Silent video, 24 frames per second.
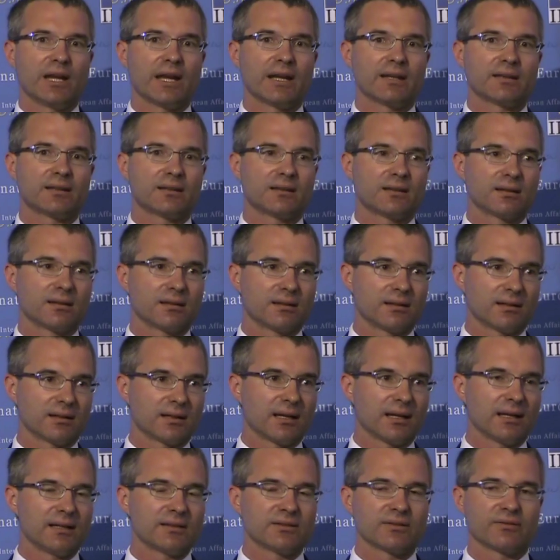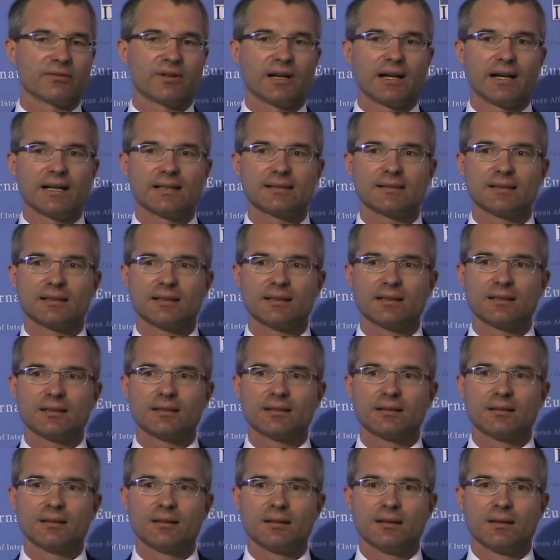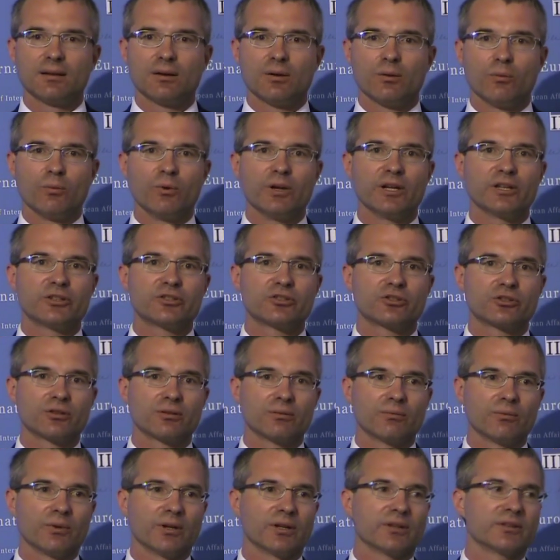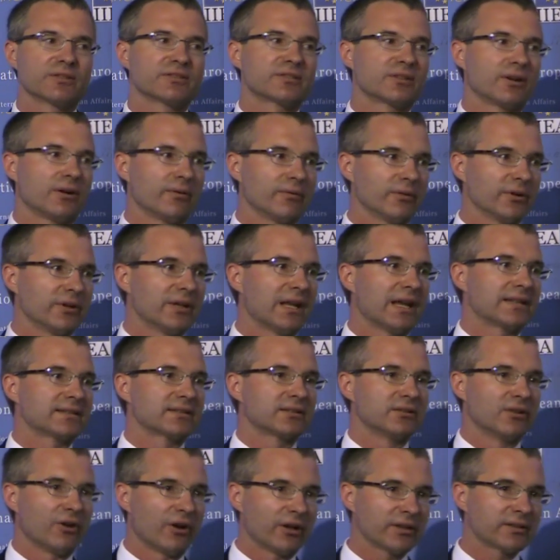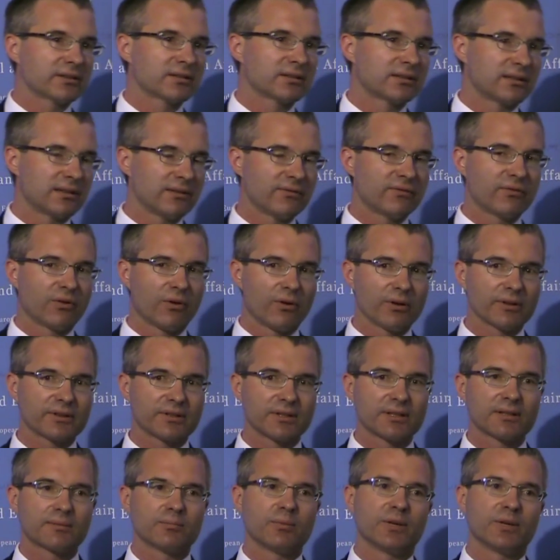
had the case of Iceland, which where the sovereign has not defaulted,